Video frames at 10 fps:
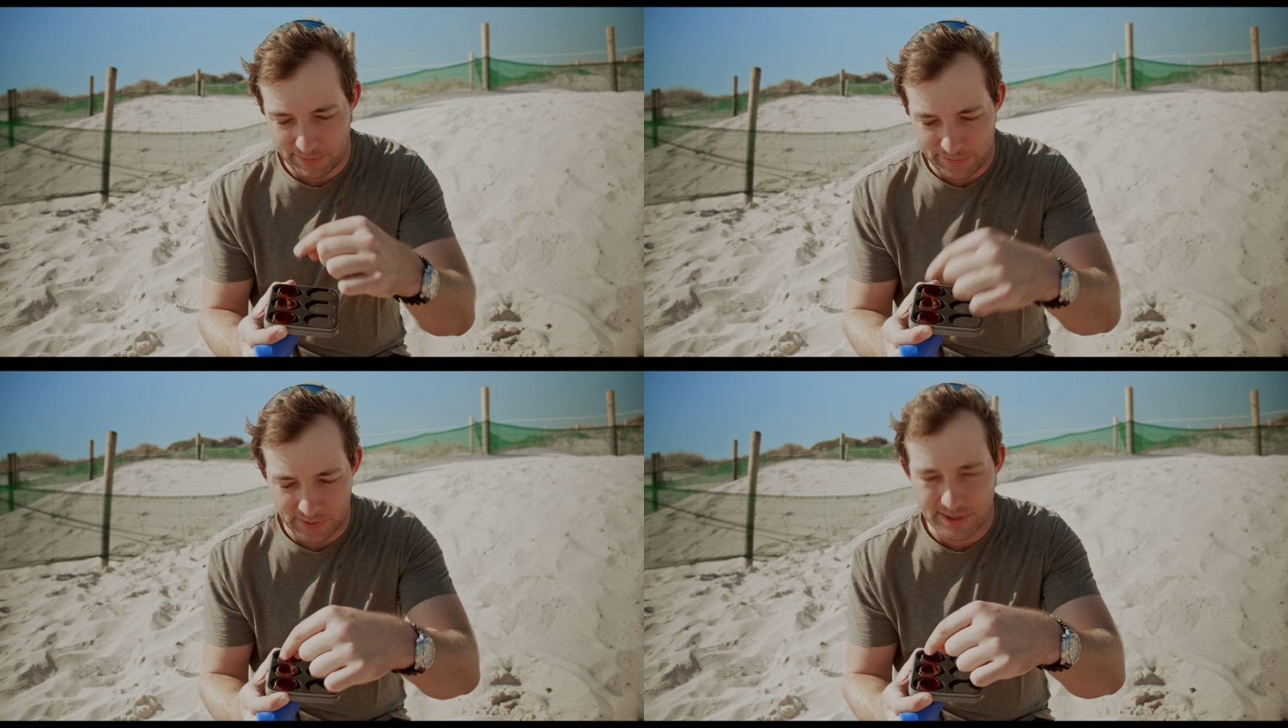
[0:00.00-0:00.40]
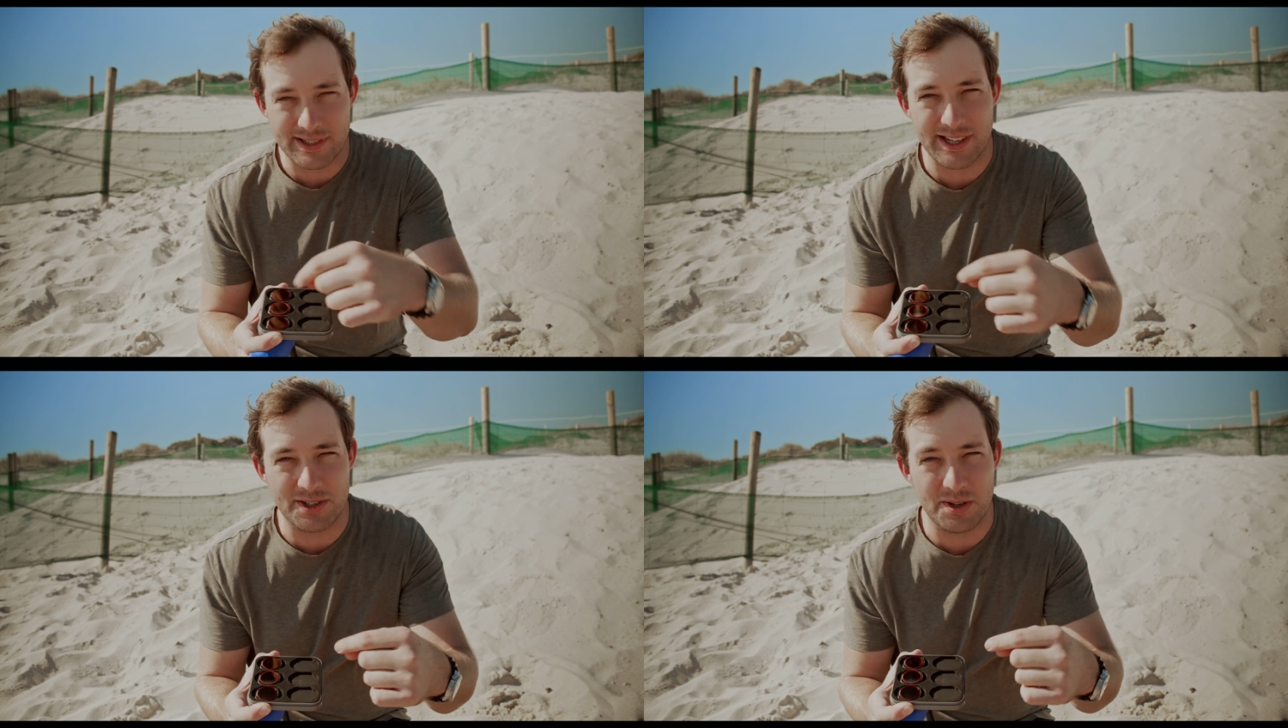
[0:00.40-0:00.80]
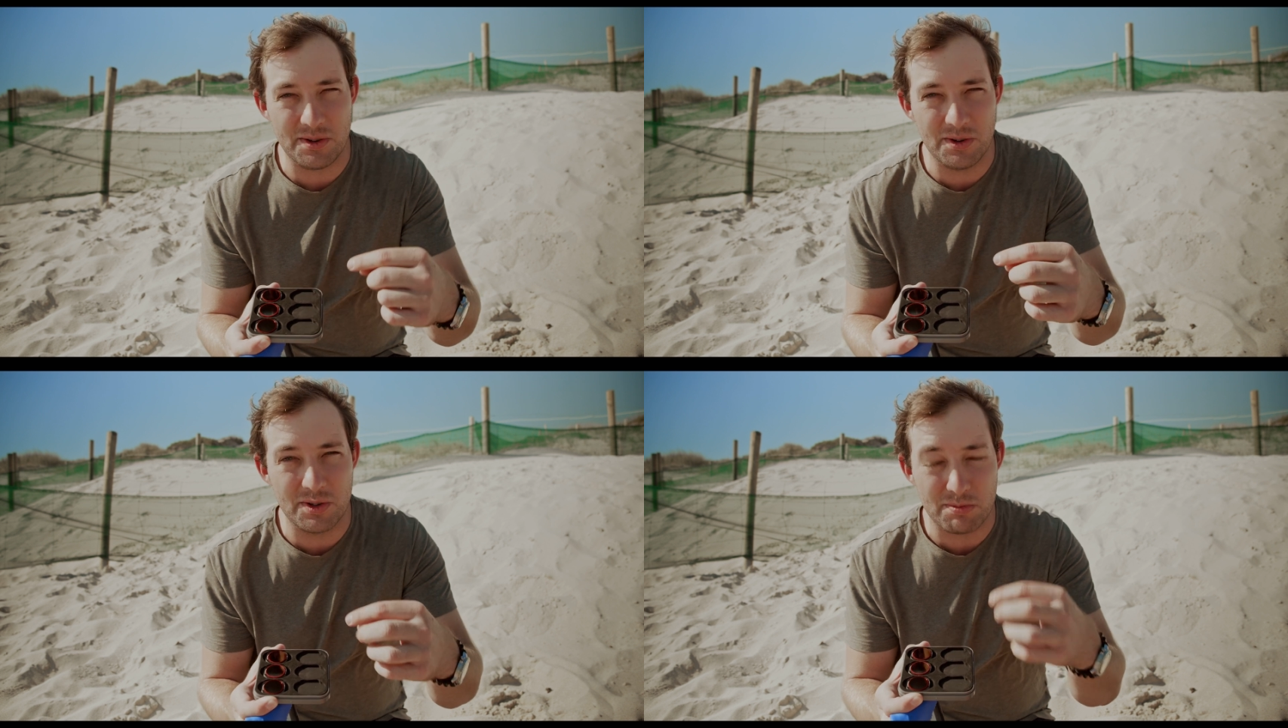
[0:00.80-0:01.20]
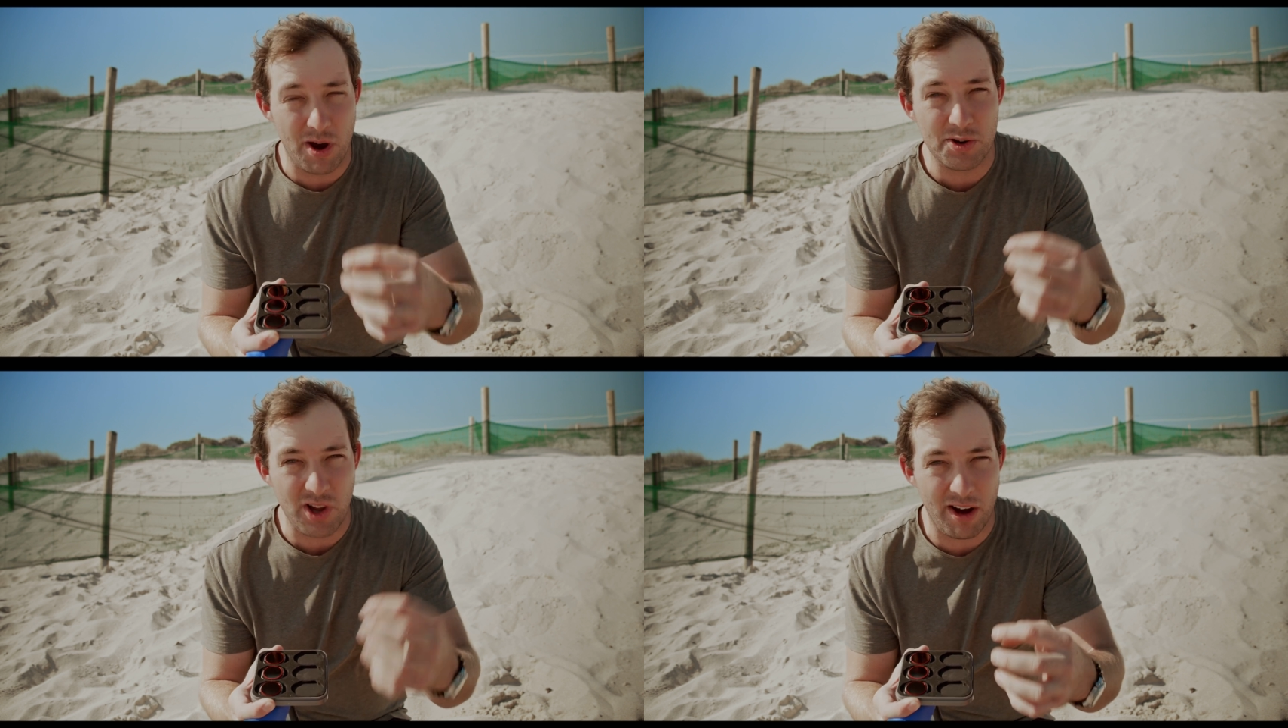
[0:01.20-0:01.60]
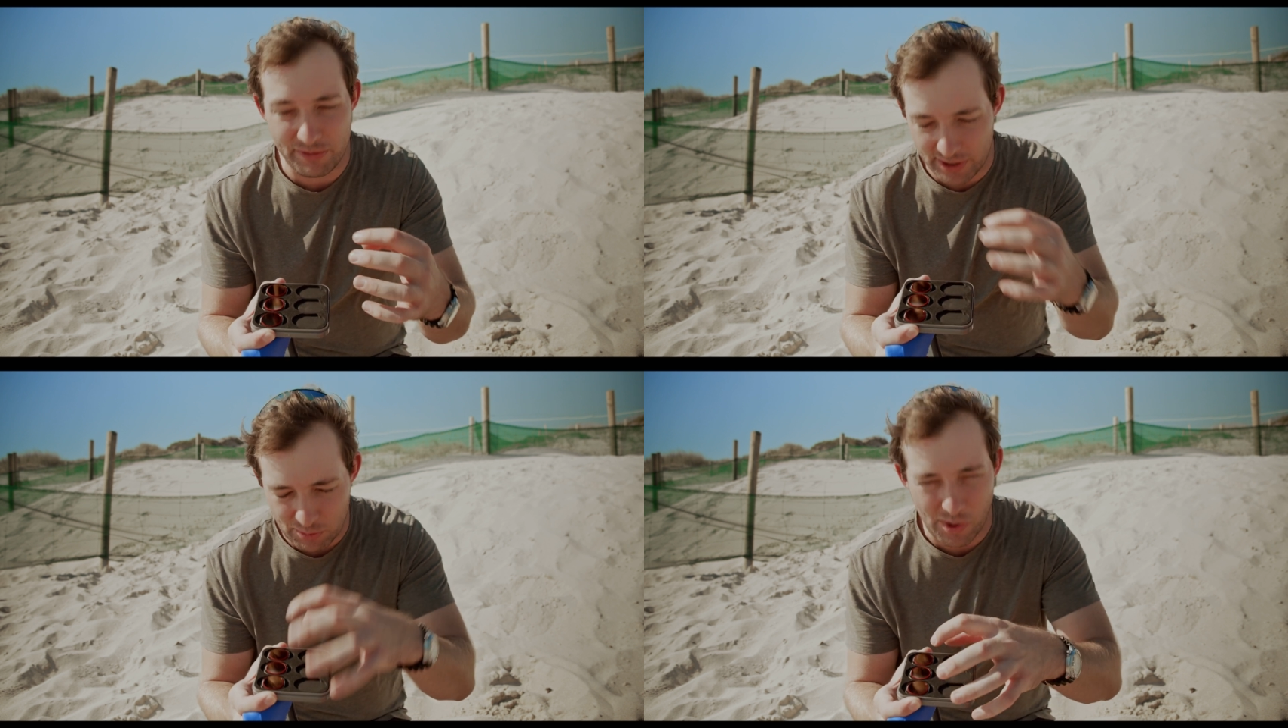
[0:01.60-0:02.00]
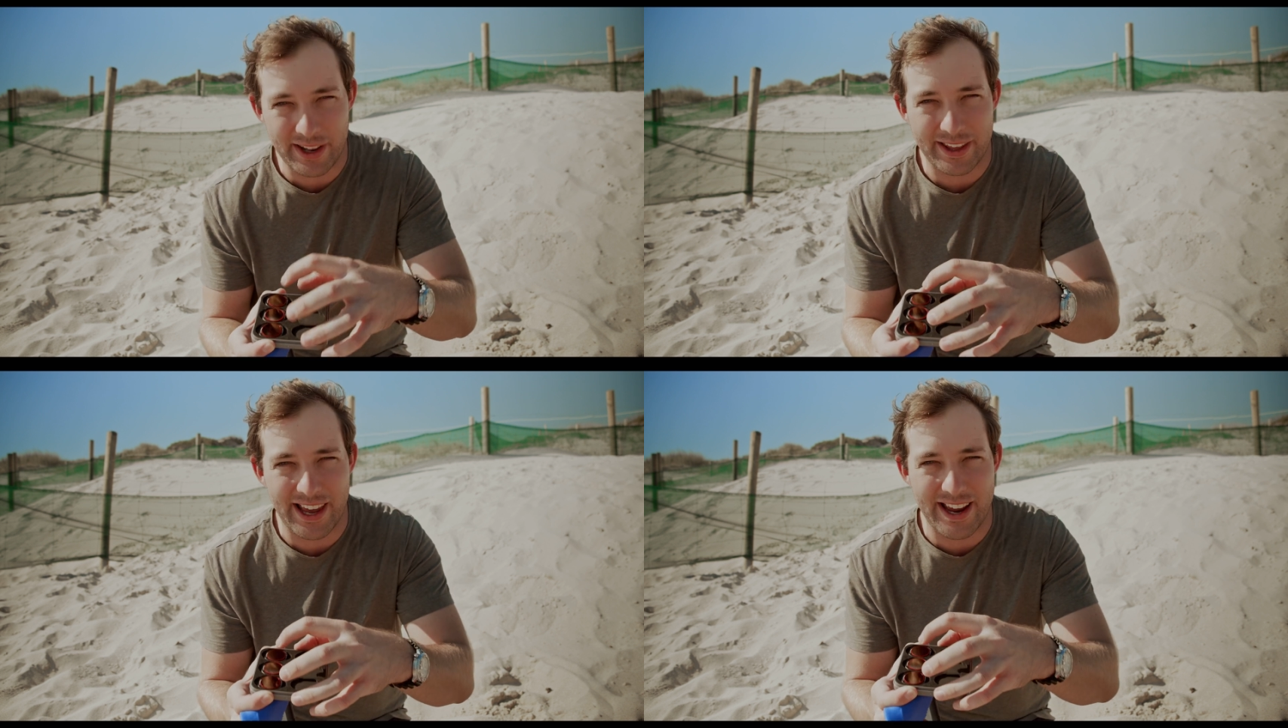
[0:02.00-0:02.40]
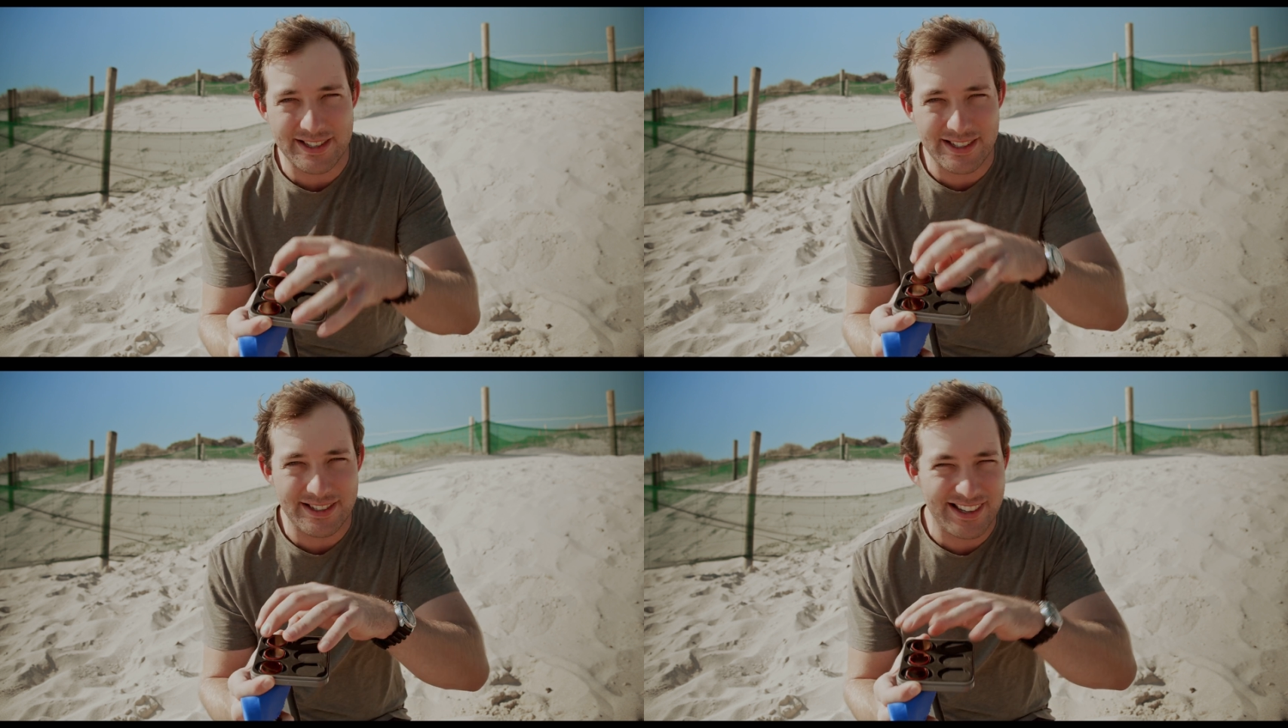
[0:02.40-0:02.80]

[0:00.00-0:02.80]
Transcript: the filters that you use most often in one of the cases,